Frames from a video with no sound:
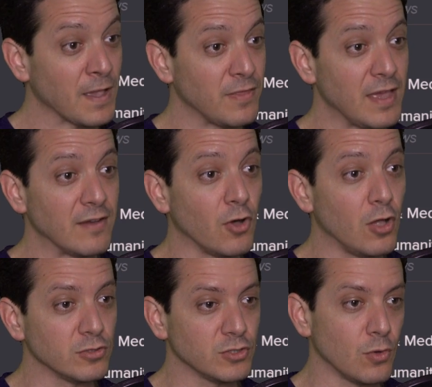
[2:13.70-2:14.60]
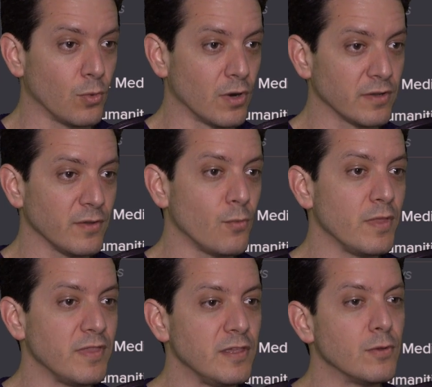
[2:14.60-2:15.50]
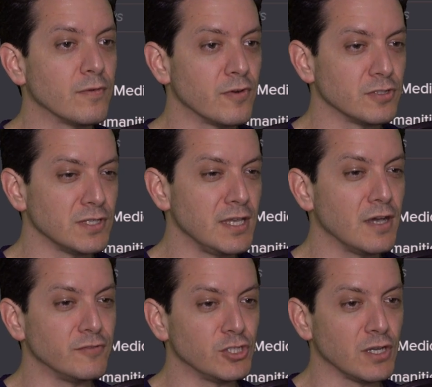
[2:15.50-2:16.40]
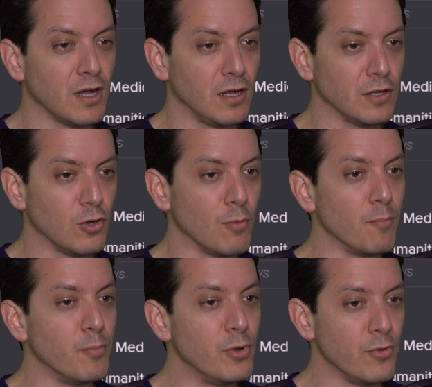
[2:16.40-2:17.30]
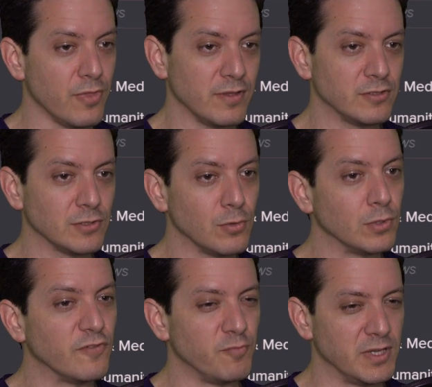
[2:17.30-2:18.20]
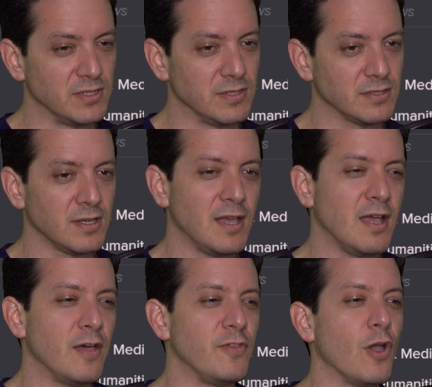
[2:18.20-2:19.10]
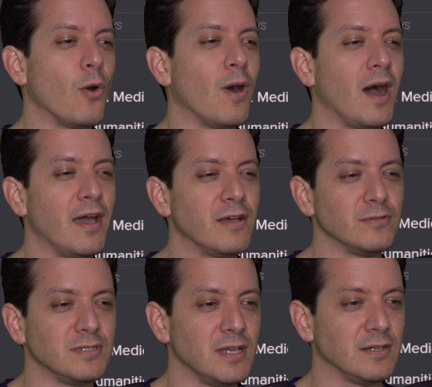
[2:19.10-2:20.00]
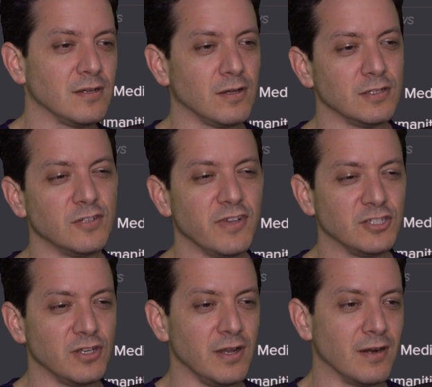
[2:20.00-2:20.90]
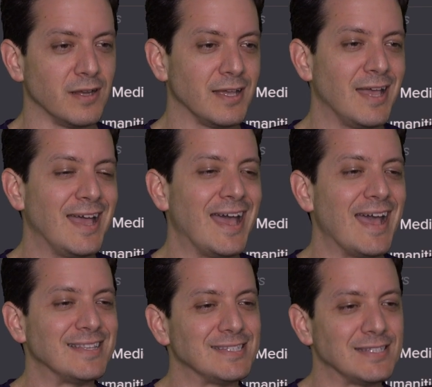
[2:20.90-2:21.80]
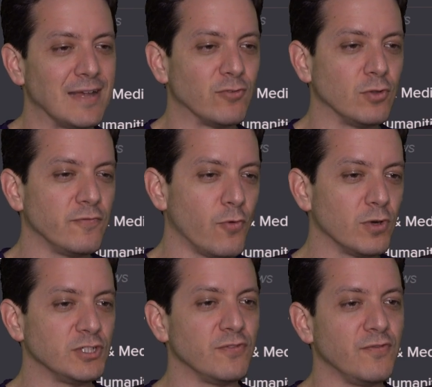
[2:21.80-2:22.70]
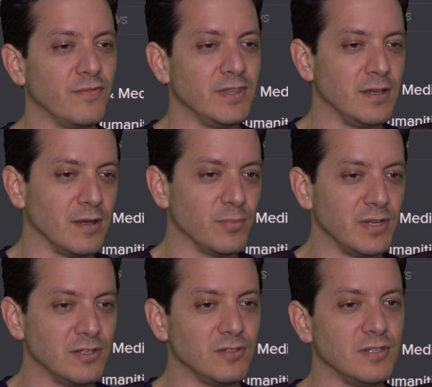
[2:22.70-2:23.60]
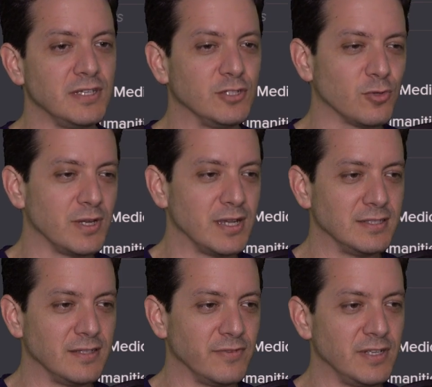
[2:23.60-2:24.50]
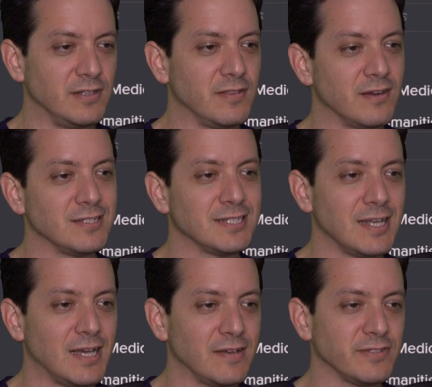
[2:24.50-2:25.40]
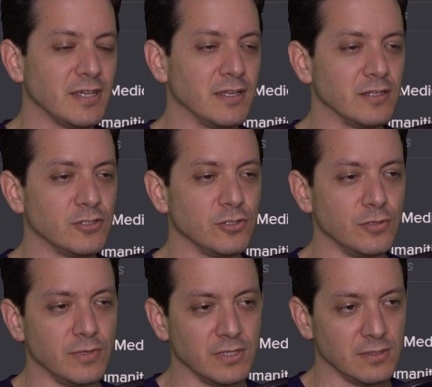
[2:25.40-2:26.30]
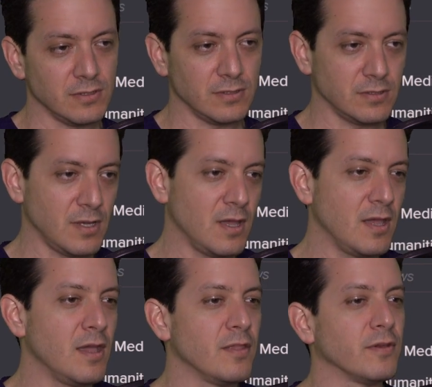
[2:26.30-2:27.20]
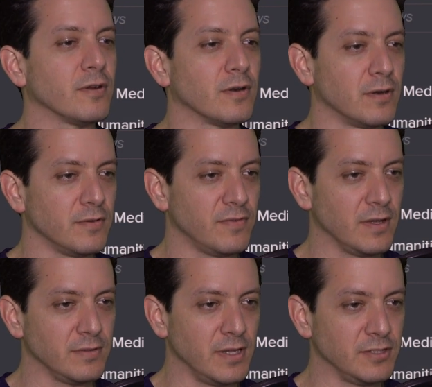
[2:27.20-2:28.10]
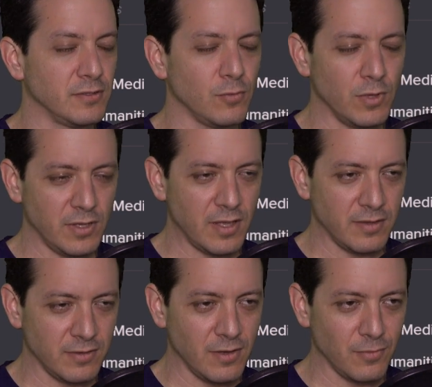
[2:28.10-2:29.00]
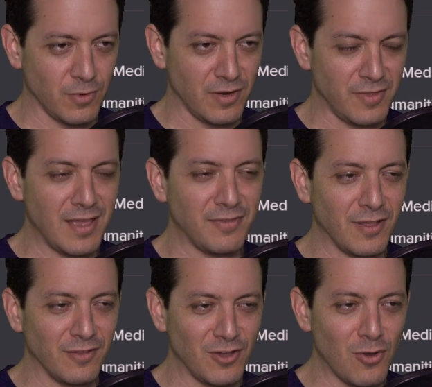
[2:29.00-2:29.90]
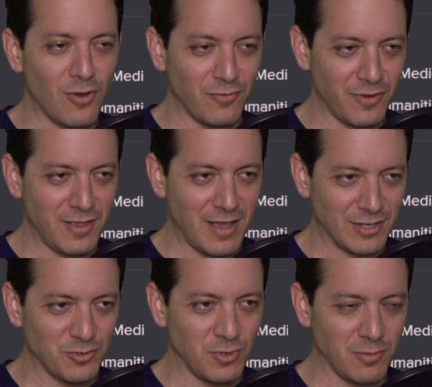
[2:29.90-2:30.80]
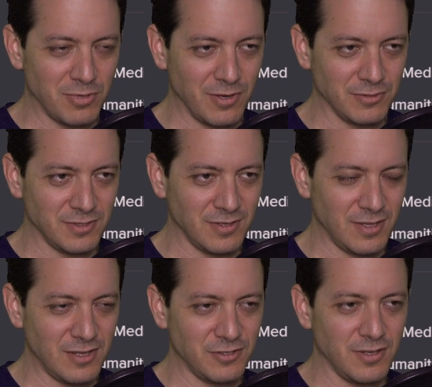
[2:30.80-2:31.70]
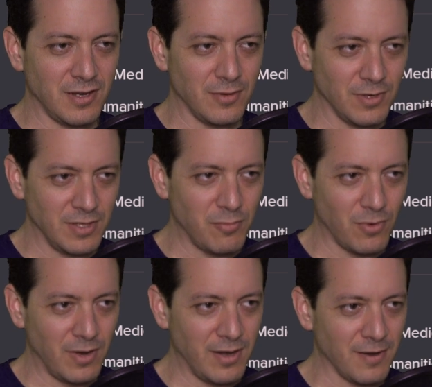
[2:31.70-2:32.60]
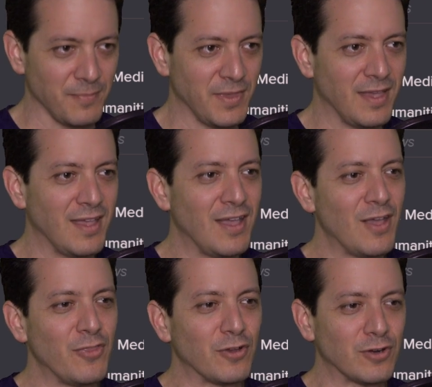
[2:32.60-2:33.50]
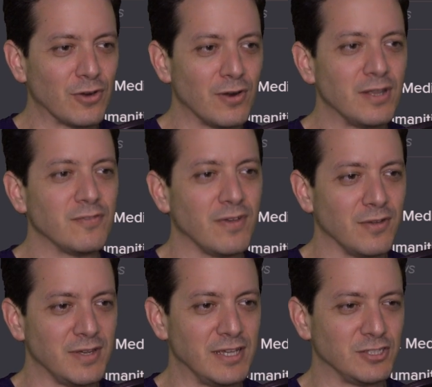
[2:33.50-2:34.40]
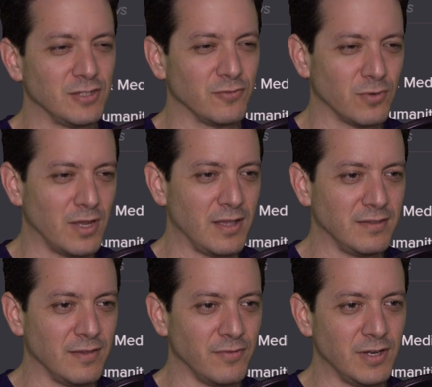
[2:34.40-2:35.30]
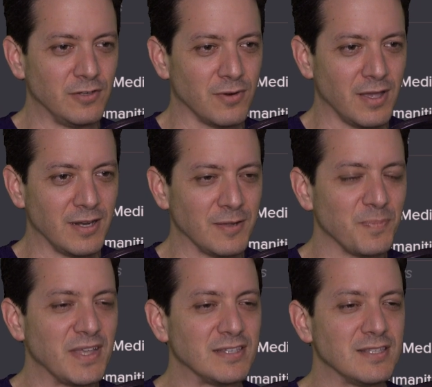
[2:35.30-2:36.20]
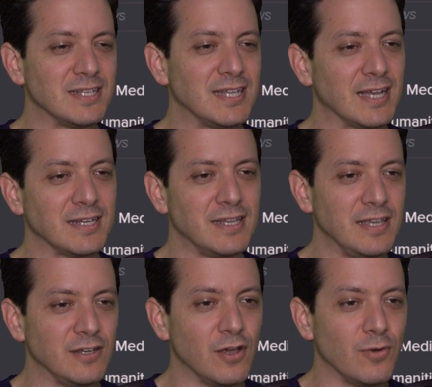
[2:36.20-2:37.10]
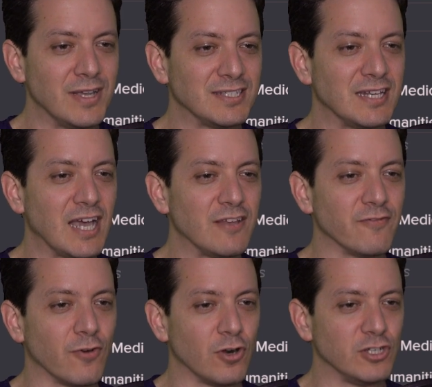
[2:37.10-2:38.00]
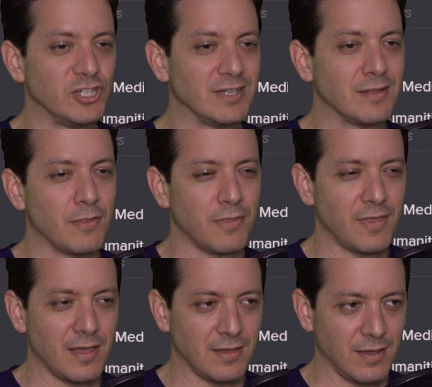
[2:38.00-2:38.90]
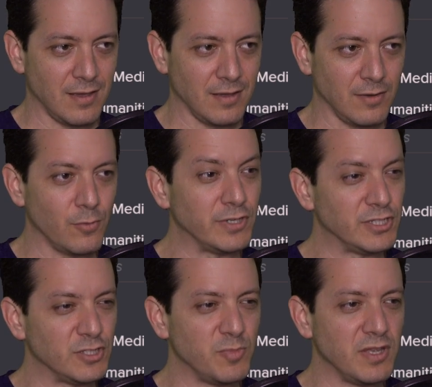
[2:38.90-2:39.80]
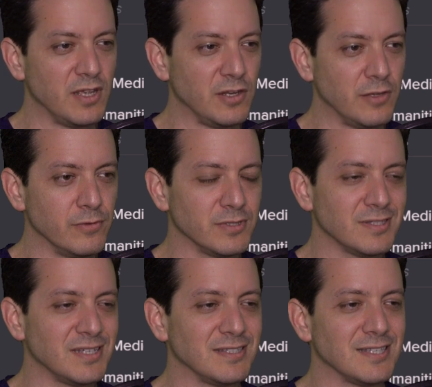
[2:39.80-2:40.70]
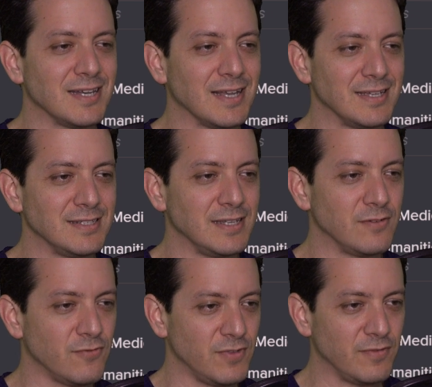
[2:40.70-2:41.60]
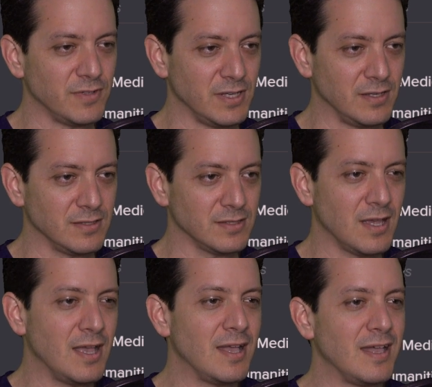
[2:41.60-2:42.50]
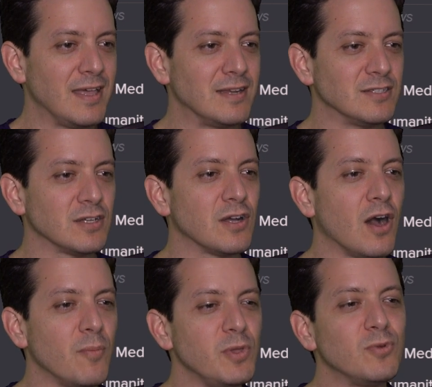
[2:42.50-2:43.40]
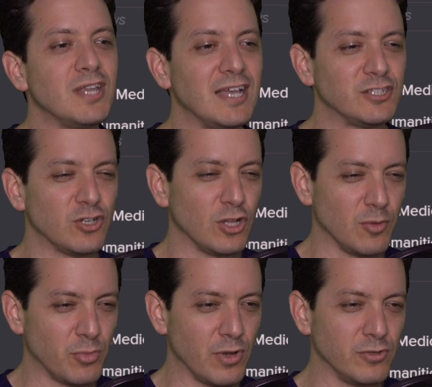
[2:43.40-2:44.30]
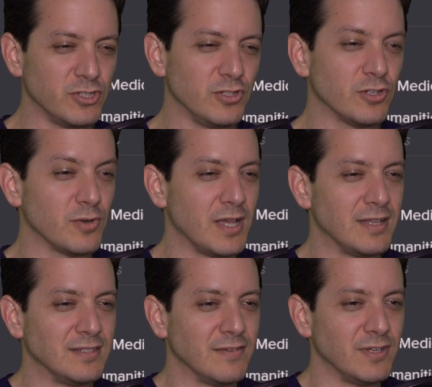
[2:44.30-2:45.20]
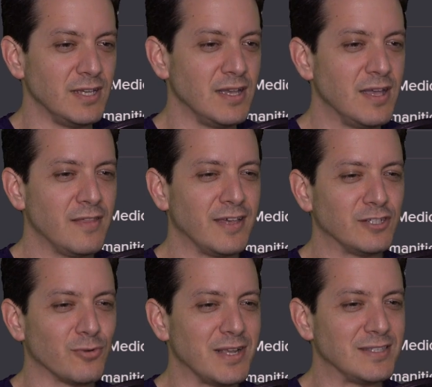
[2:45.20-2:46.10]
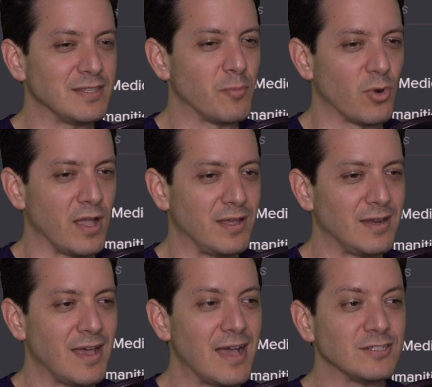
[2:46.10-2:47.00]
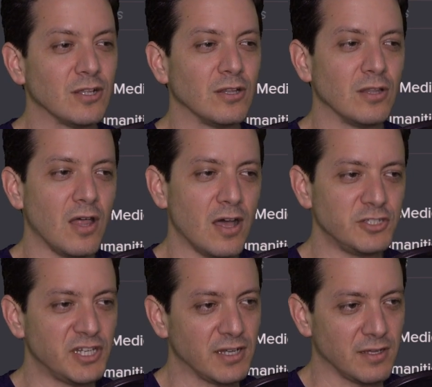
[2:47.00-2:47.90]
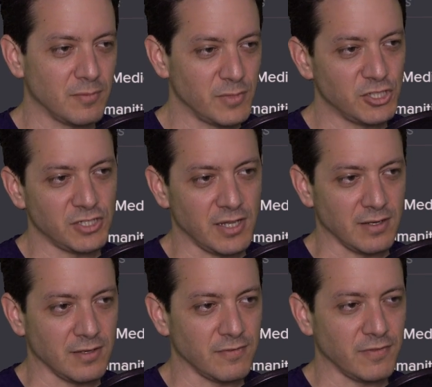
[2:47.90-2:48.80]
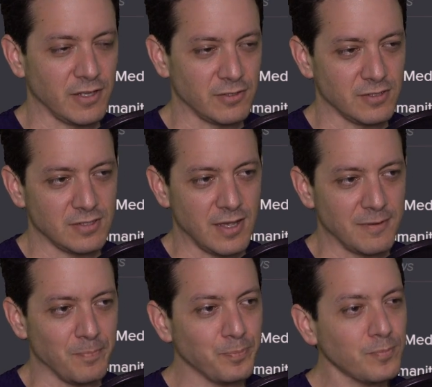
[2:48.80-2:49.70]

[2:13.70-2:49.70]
They have also worked with the University of Chicago Booth School of Business, the Ohio State College of Engineering, and several Fortune 50 companies to teach creativity to their staffs and students. The current foundation, we'll get there, don't worry, they'll go over the actual approach in case you're getting really bored here. The current foundation of creativity training is the technique known as divergent thinking, which has been in use since the 1950s. It is a computational approach to creativity that treats the brain as a logic machine, Fletcher said.